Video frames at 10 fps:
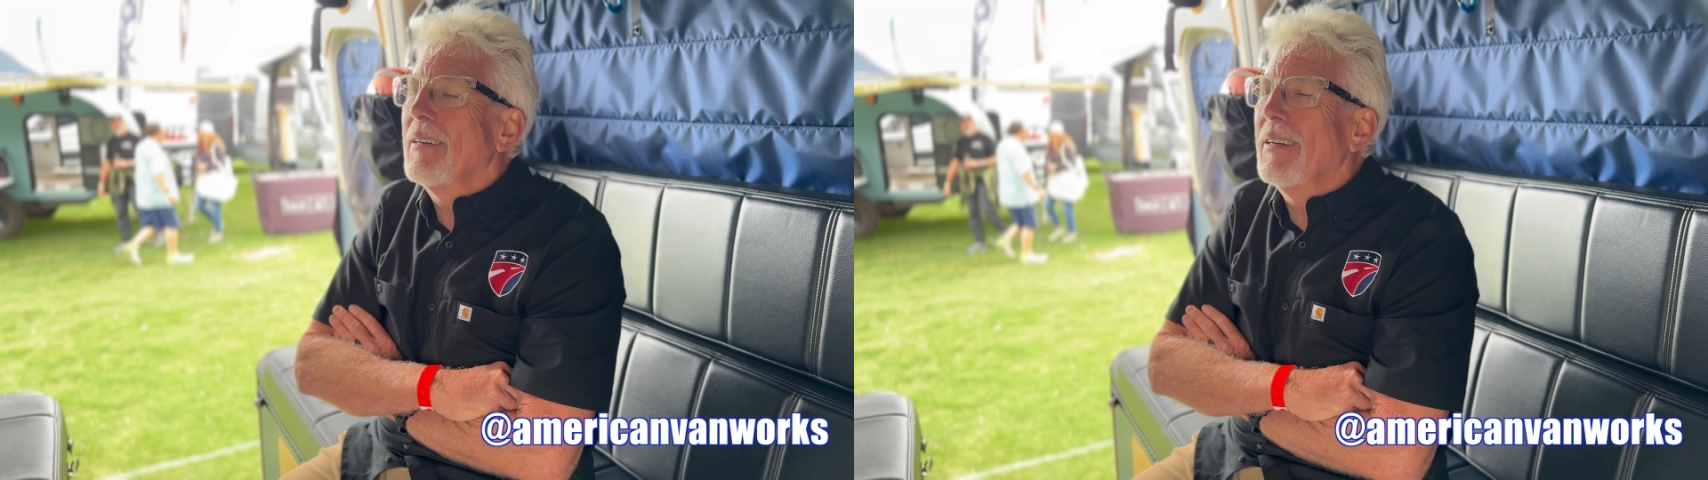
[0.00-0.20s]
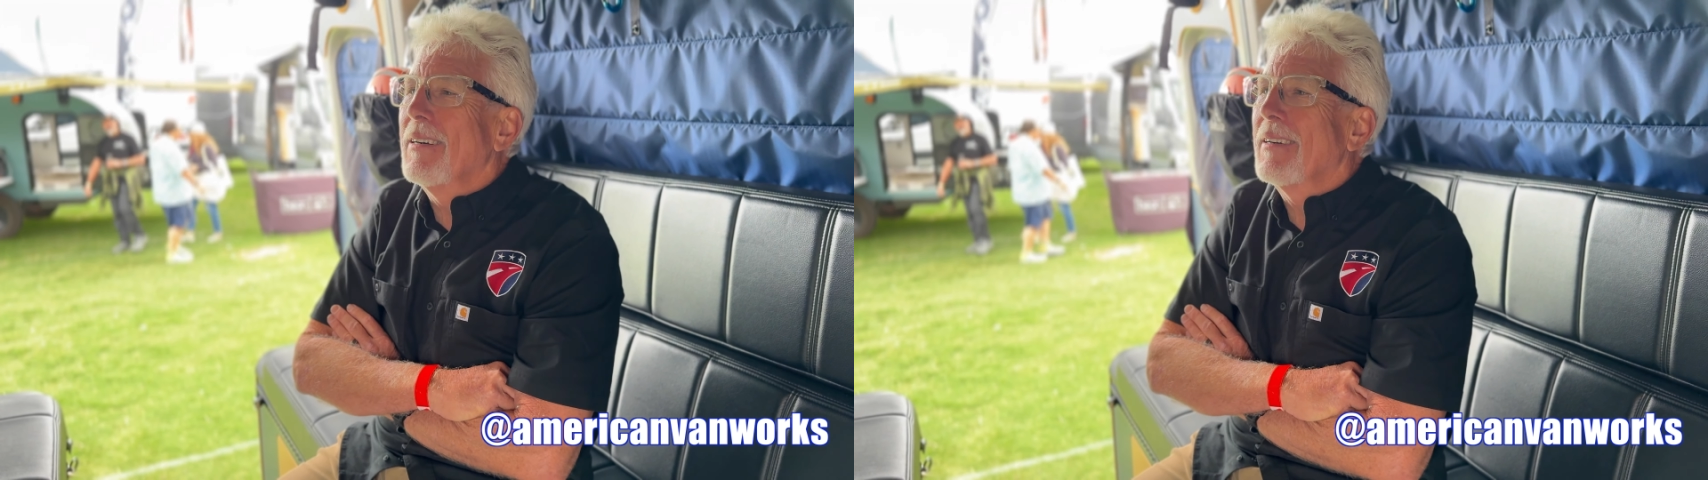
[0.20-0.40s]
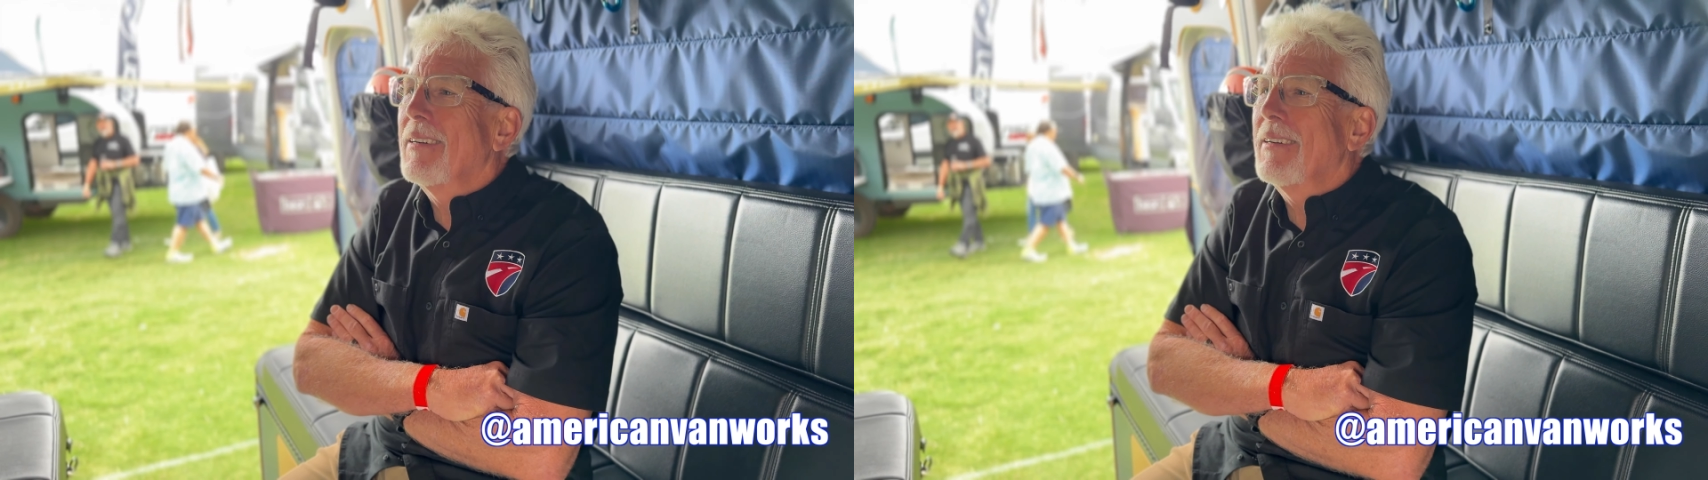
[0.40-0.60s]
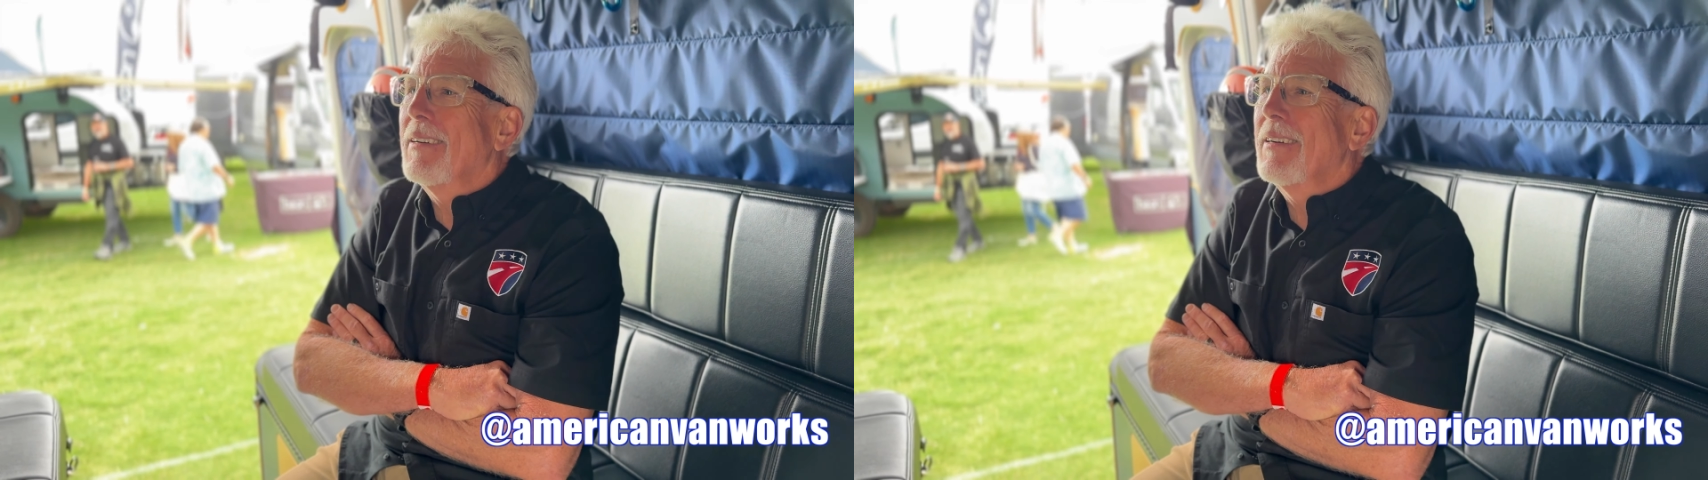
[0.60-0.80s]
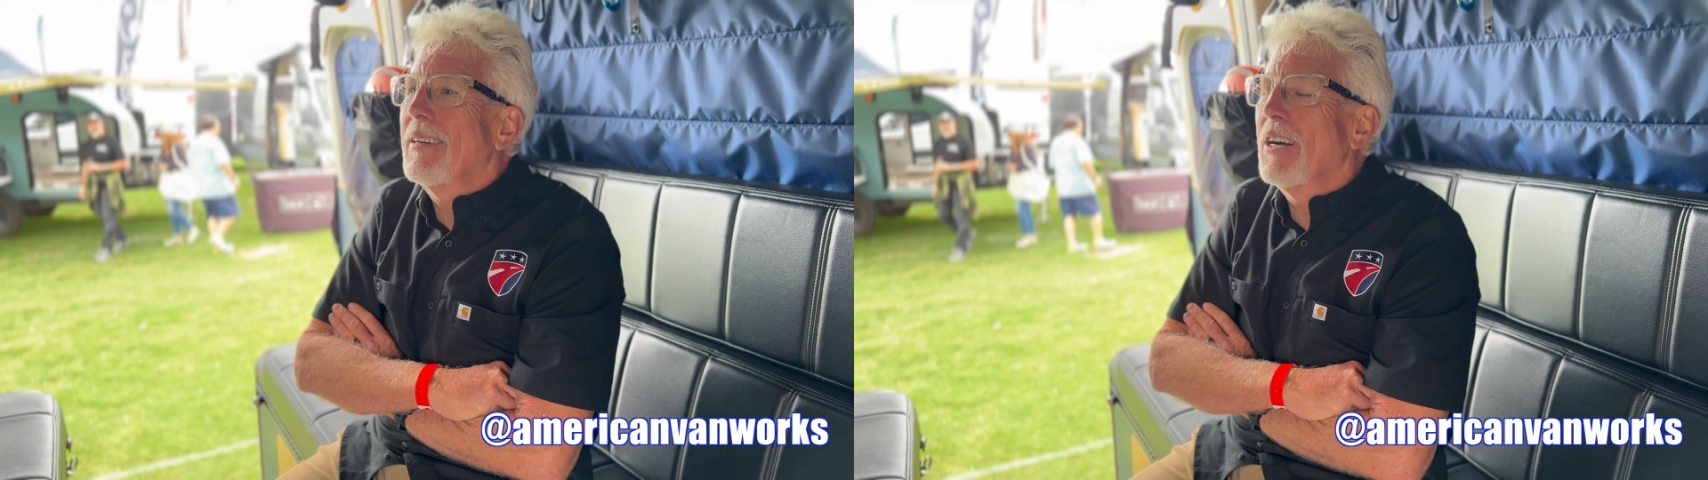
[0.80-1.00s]
a,
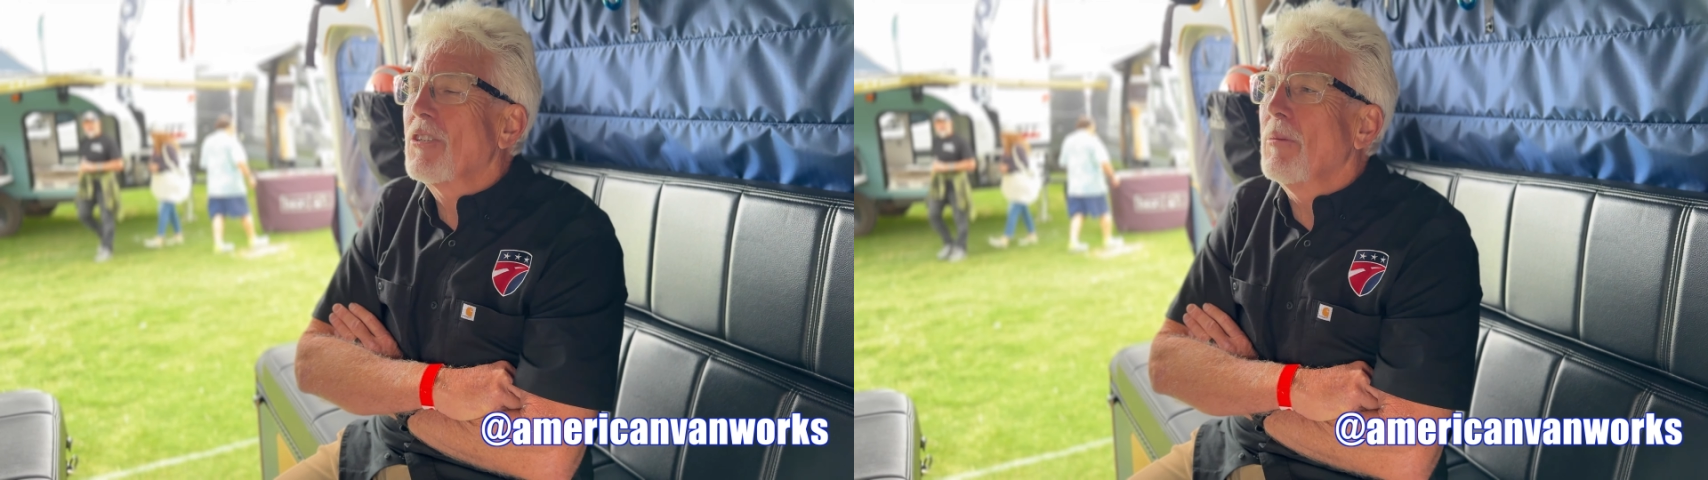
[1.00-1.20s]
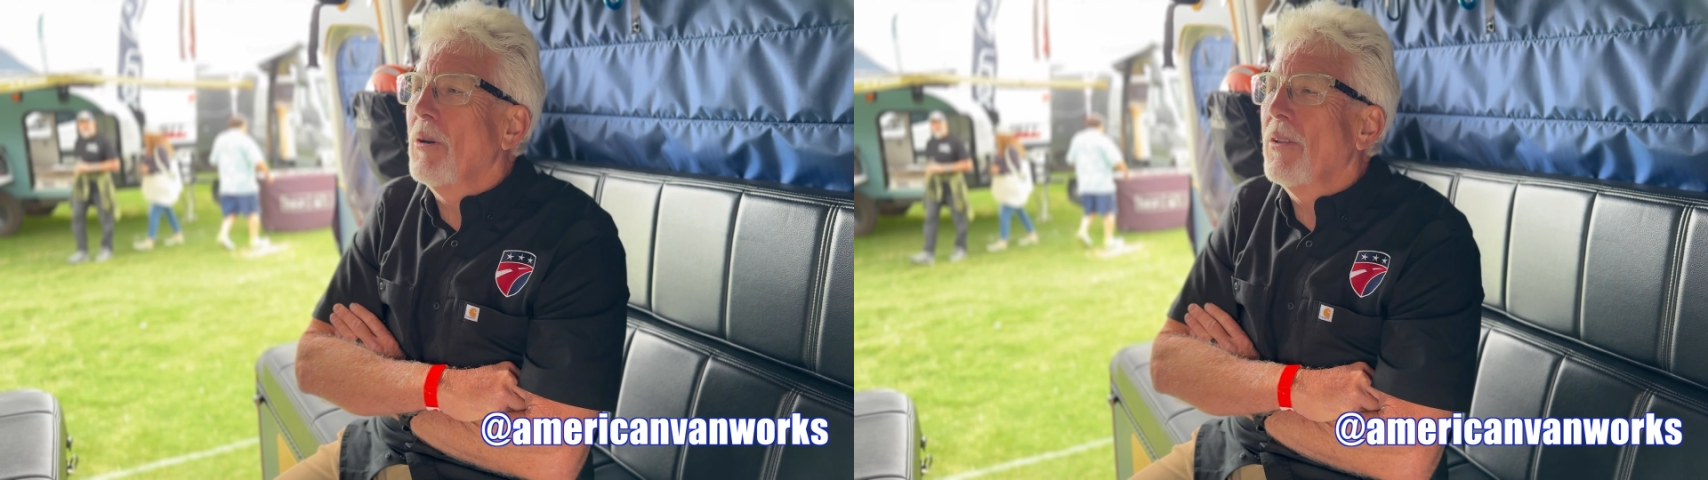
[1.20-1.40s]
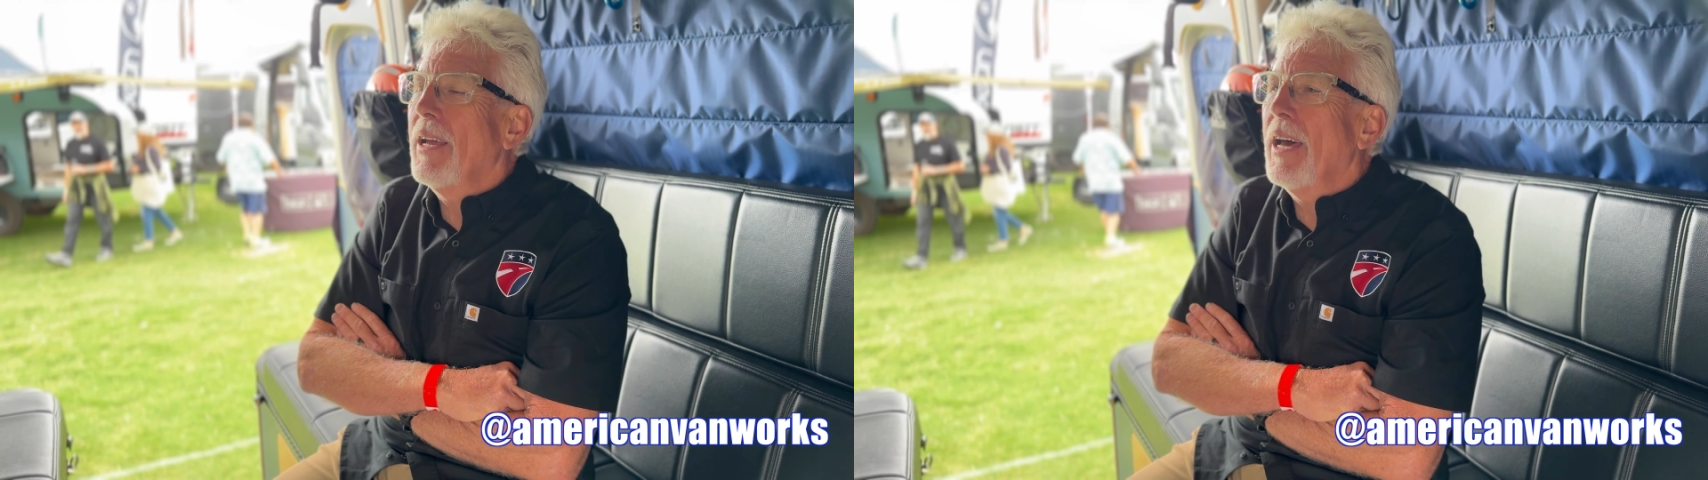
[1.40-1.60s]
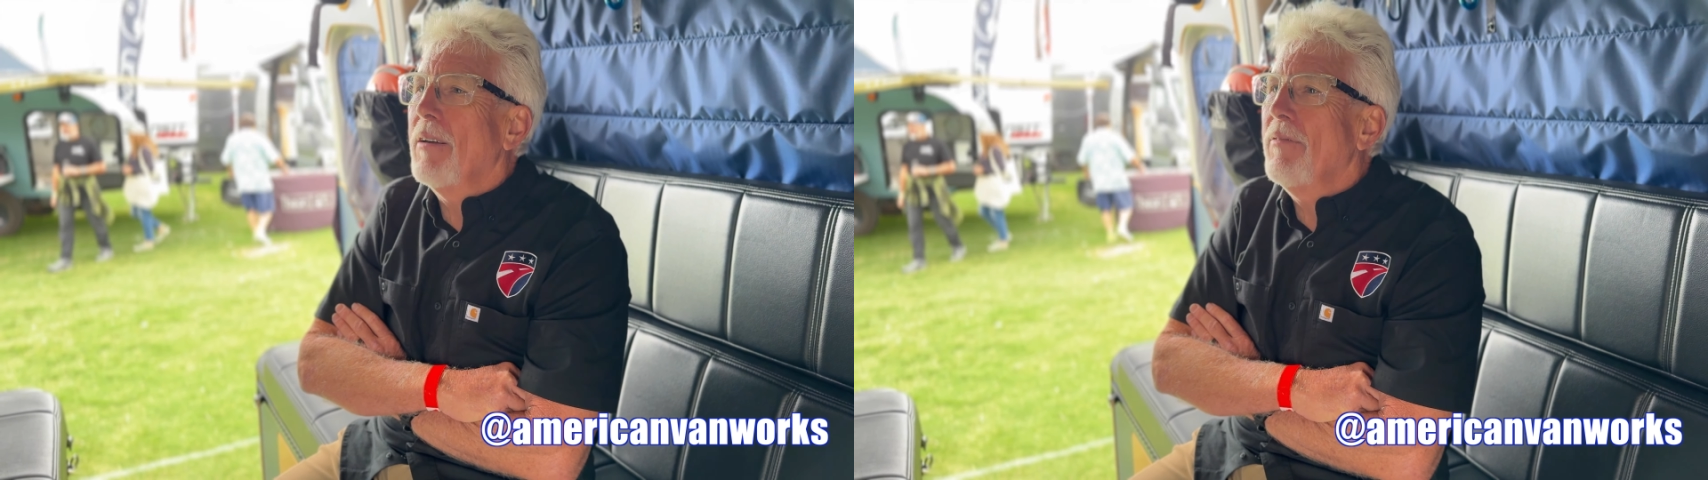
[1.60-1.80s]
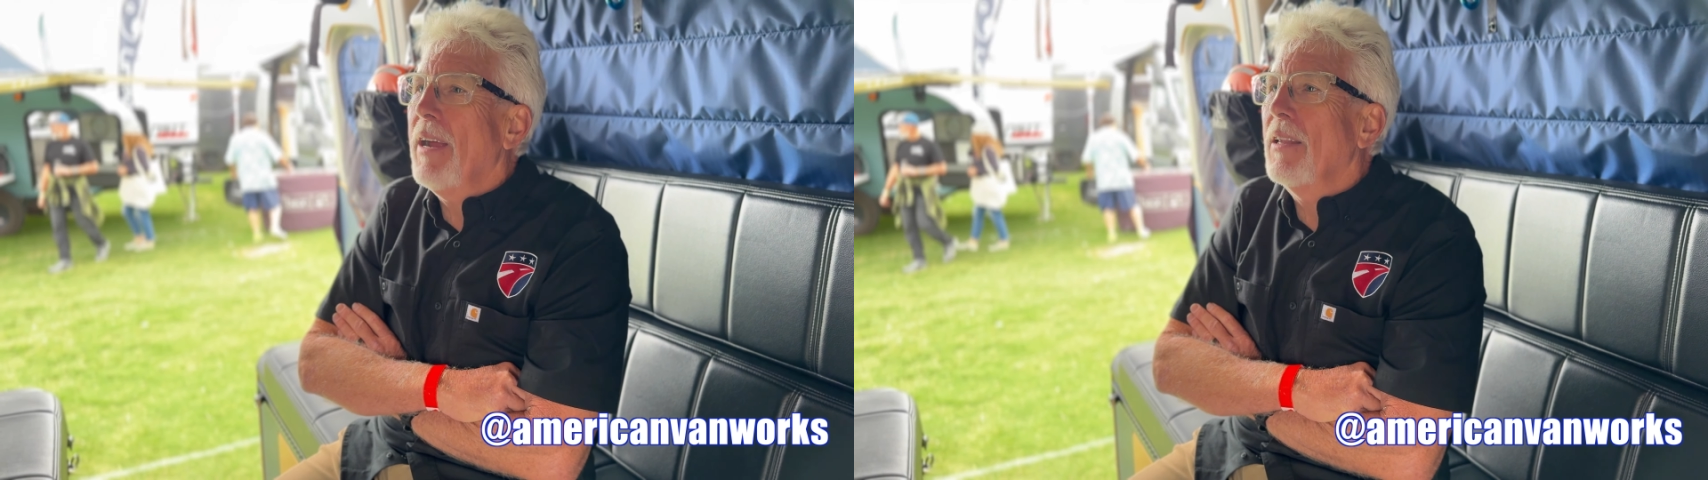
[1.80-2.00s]
customer that
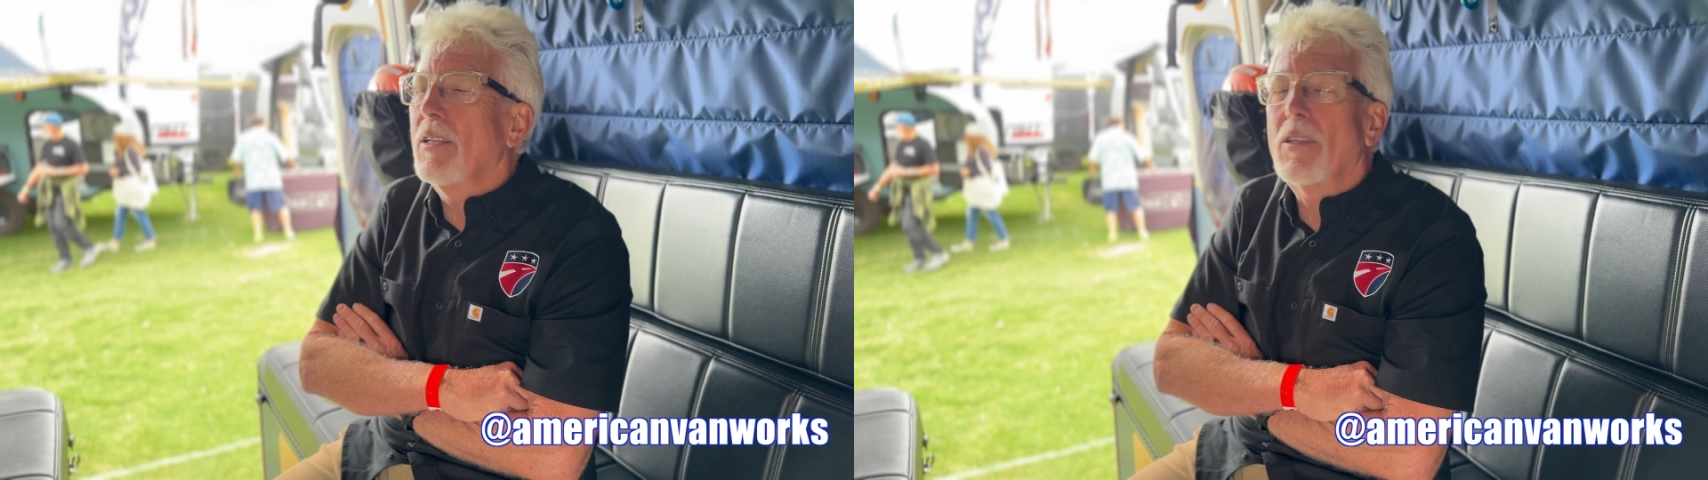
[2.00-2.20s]
had a van that